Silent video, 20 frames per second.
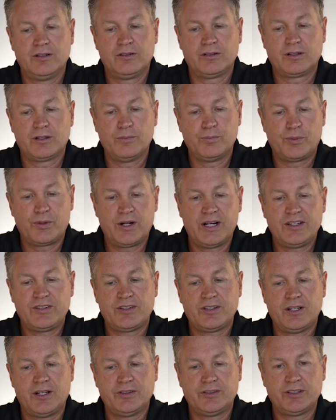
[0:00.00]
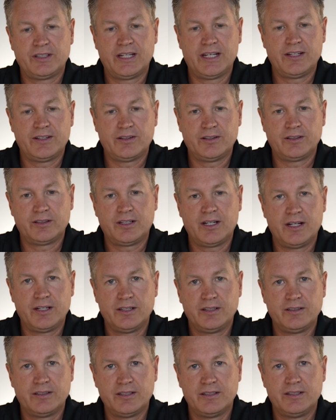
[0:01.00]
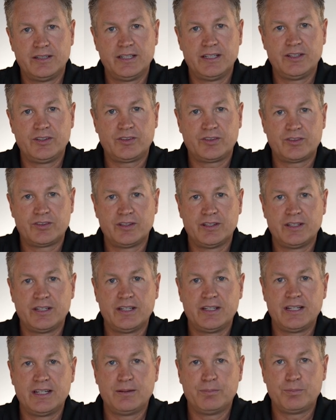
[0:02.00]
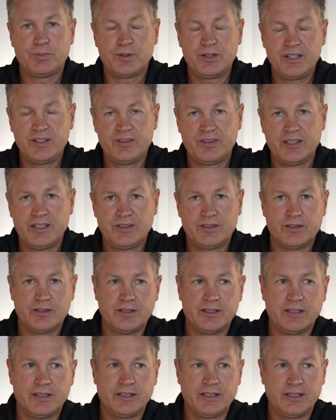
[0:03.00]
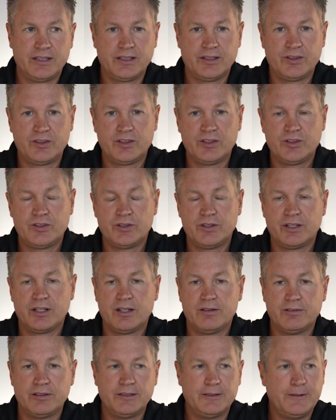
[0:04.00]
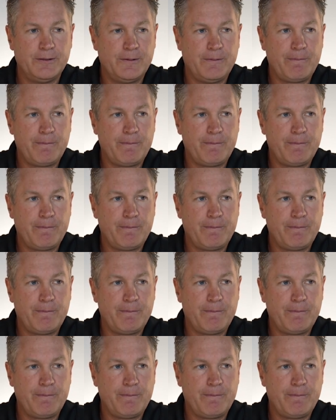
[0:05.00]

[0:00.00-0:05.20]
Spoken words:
compressed all together and cut into discs, and then they pre-sinter it in a sintering oven,